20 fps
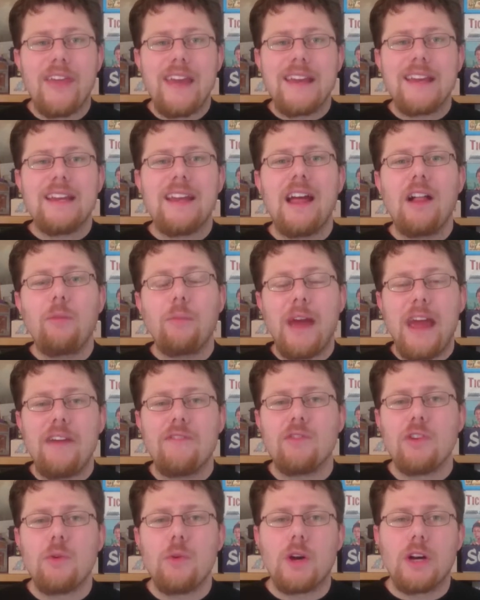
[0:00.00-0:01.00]
They can help
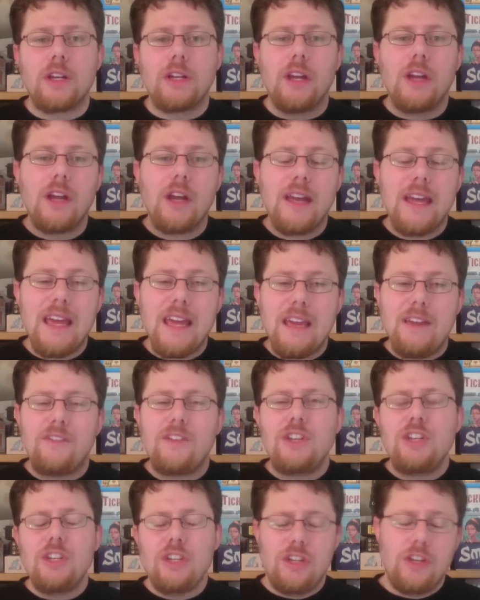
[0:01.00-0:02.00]
everyone,
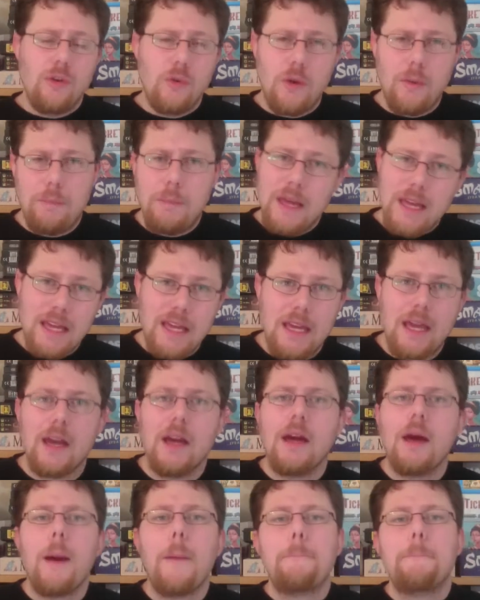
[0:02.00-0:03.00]
even you and me,
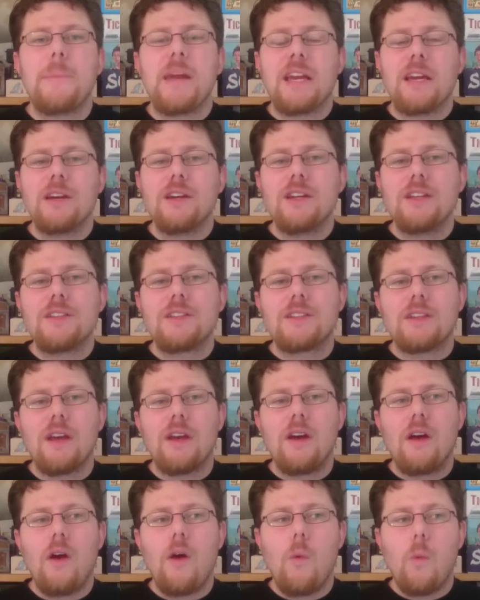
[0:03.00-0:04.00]
because
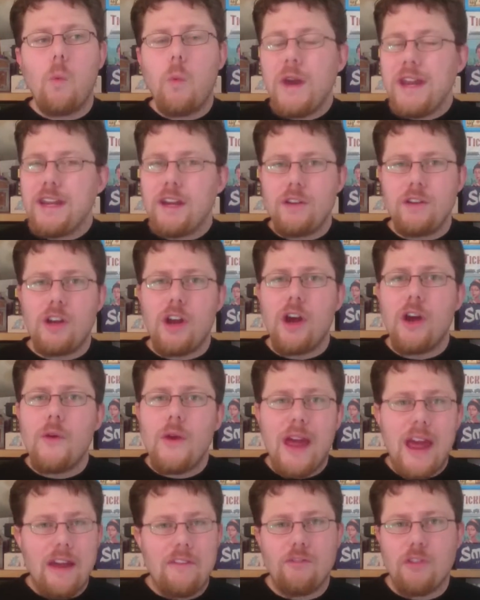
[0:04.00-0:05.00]
we don't
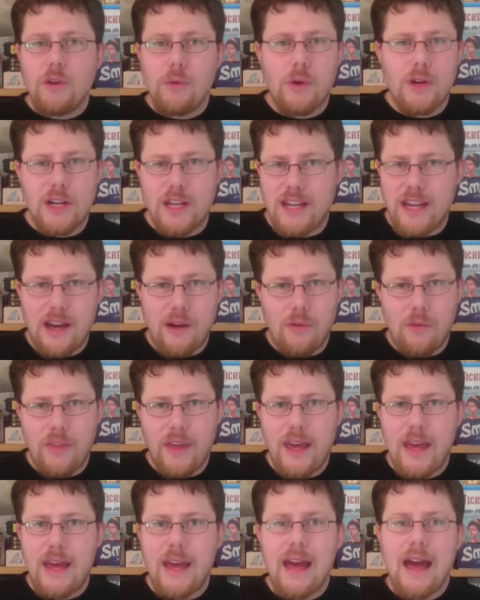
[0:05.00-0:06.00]
know every word out
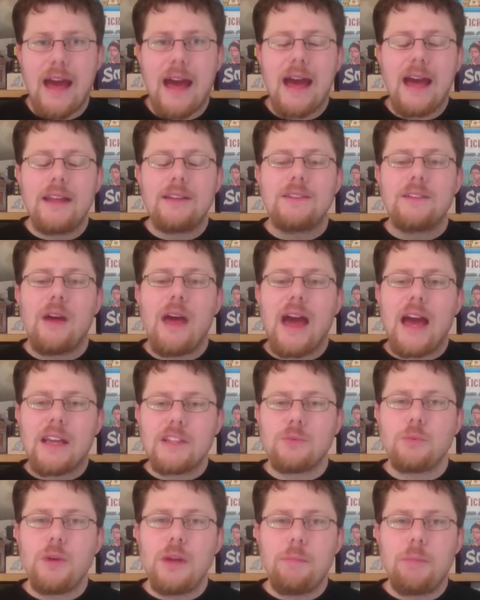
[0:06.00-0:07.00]
there, and
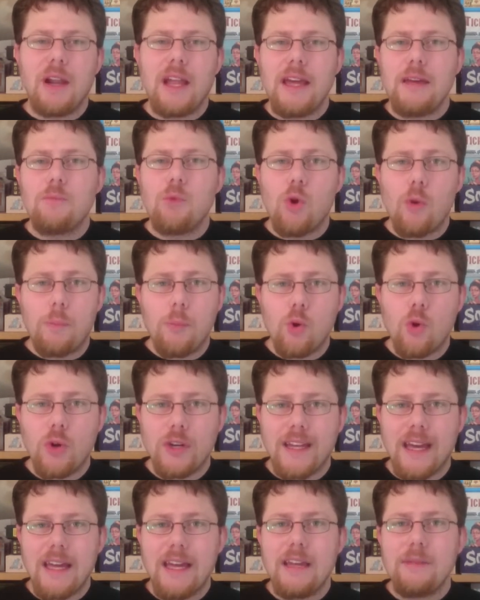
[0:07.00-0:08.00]
as we play more
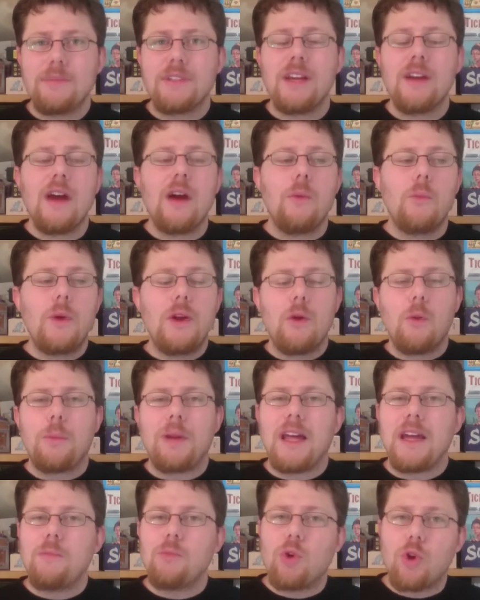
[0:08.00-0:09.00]
board games, we will
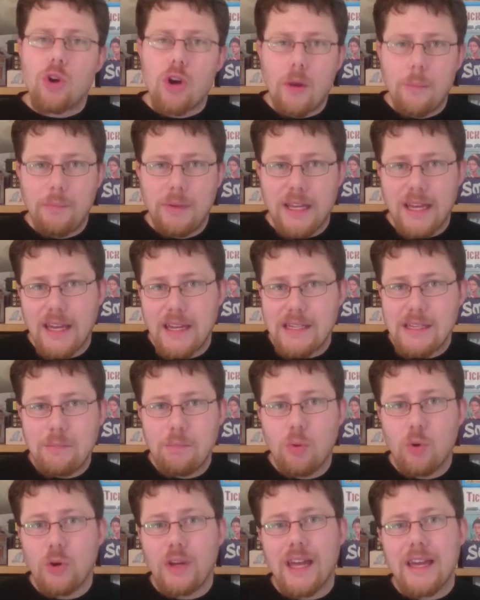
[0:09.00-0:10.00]
play more
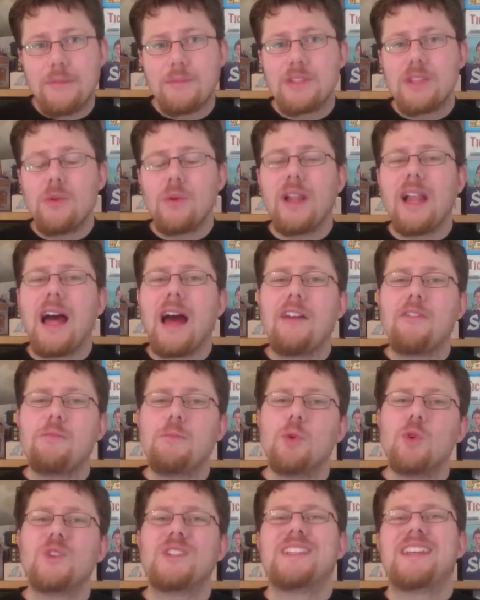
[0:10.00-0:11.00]
complicated board games that will have
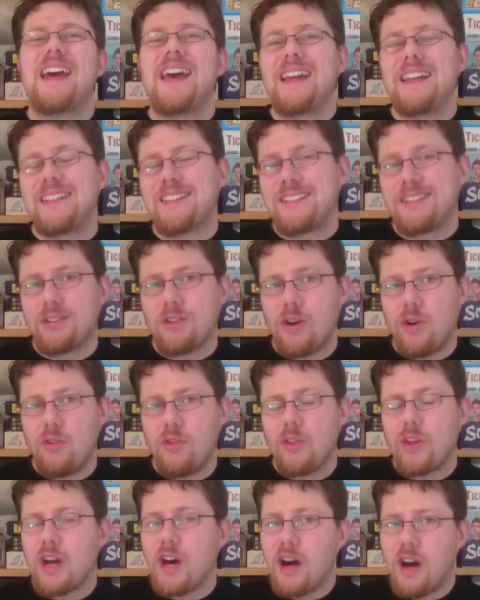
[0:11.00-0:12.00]
more text
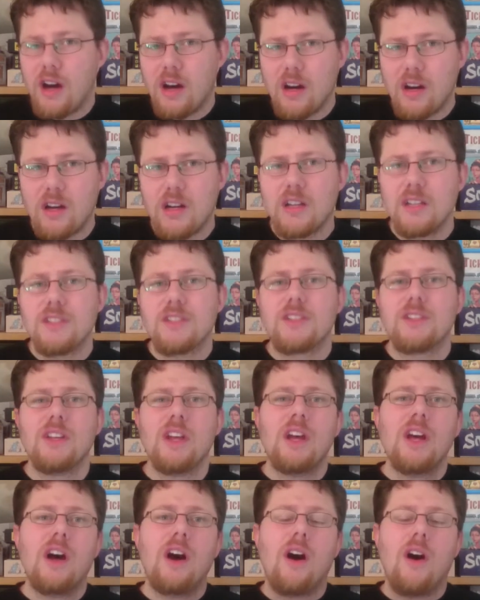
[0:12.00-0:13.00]
on cards,
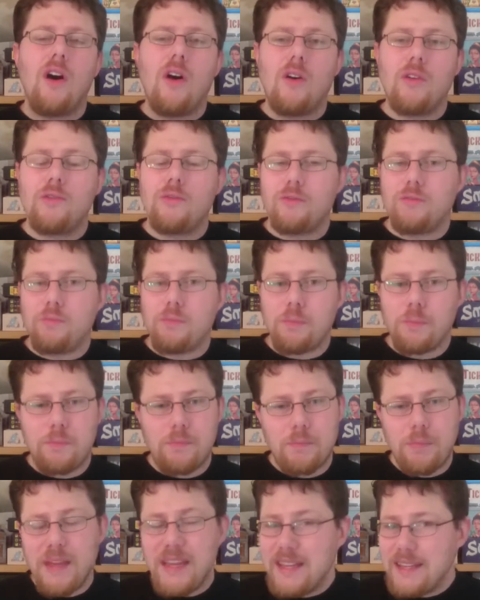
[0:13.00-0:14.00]
on
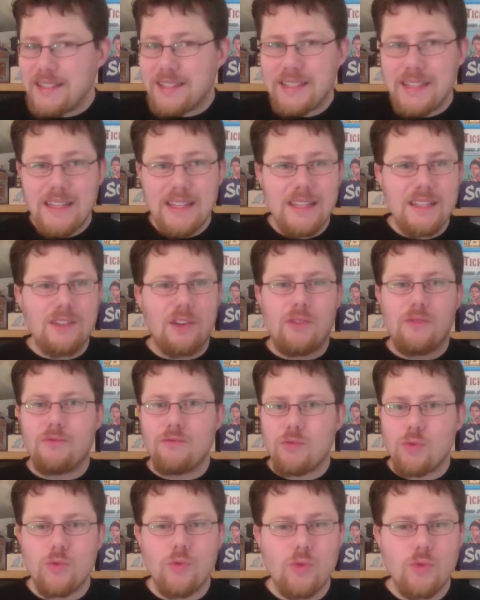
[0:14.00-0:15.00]
pieces,
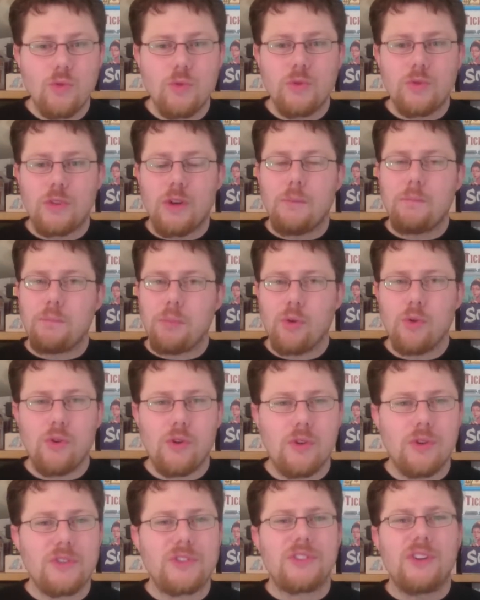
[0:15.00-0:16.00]
on rules, on
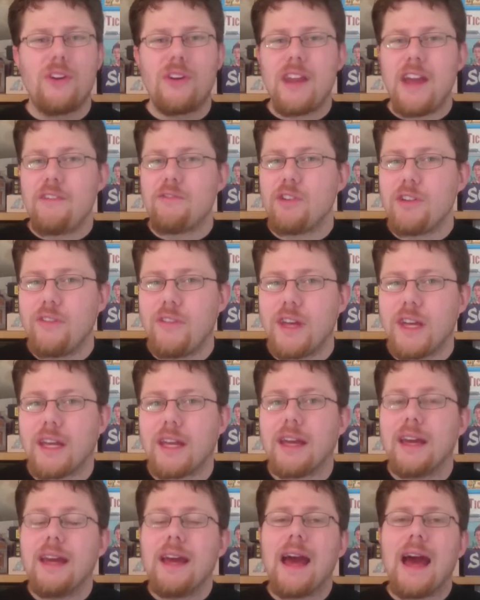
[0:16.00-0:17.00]
boards, on
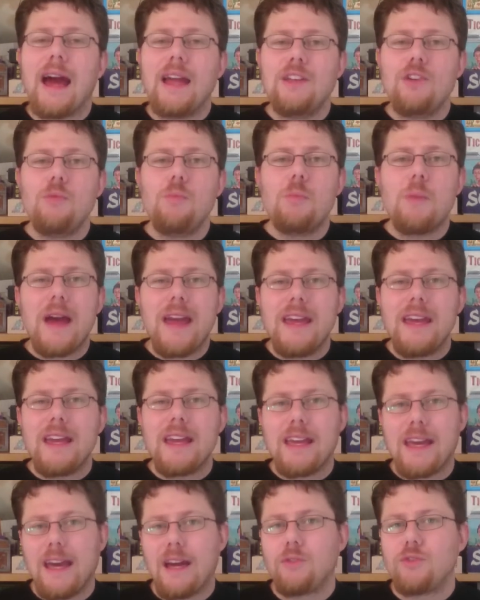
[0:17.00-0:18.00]
everything, and you may
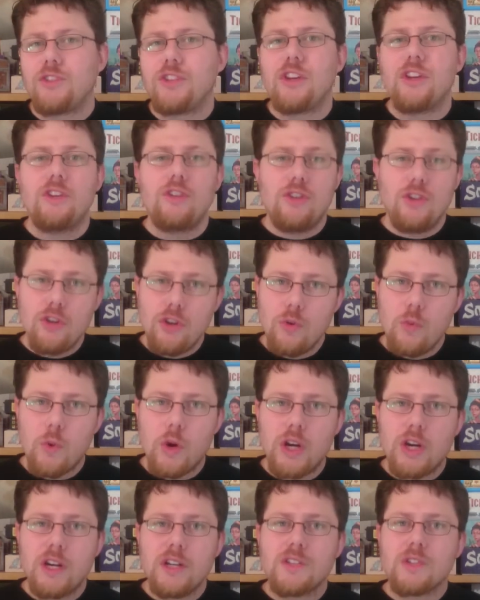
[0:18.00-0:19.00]
encounter new
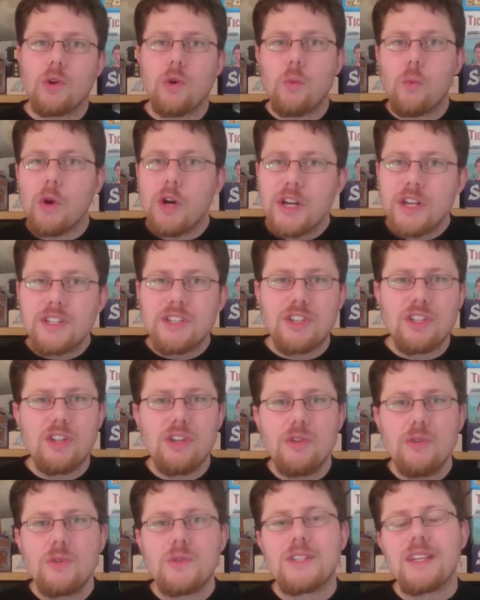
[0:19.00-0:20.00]
words or words
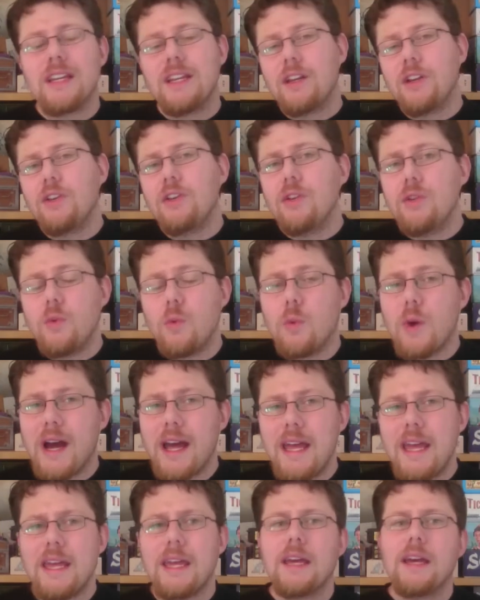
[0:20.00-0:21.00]
used in a new
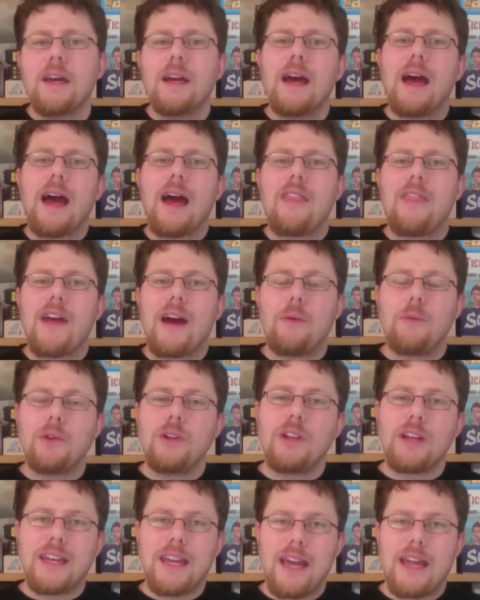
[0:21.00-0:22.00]
way, and that
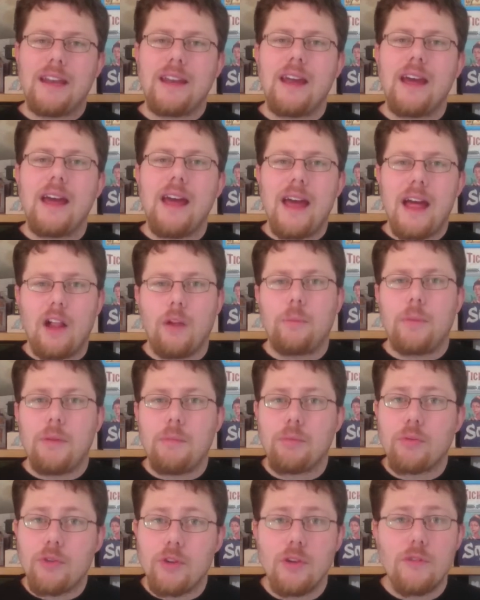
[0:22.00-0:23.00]
will again help
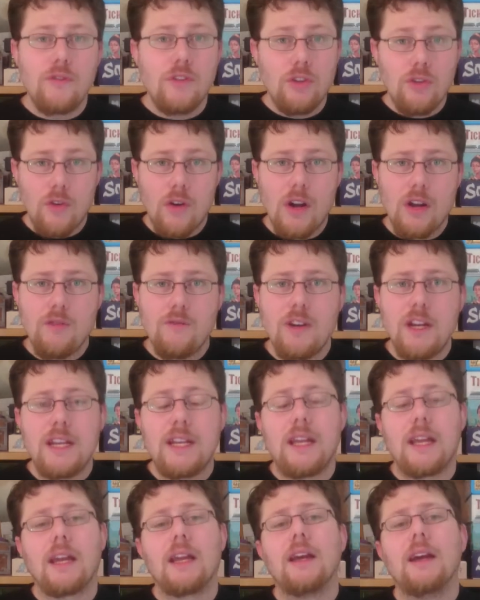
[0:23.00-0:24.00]
improve your own
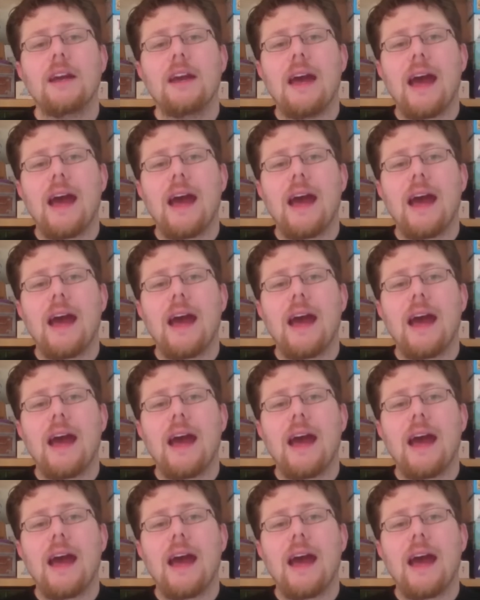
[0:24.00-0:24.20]
reading.